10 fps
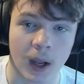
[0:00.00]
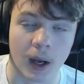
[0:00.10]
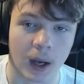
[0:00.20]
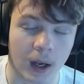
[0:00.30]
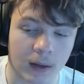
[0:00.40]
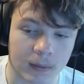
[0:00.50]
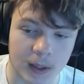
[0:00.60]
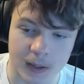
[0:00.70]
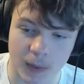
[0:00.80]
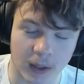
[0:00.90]

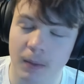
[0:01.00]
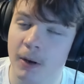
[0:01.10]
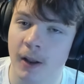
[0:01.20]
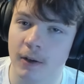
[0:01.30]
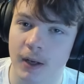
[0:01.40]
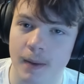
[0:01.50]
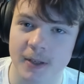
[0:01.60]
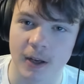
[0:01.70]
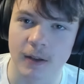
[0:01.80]
That's probably going to be another good episode.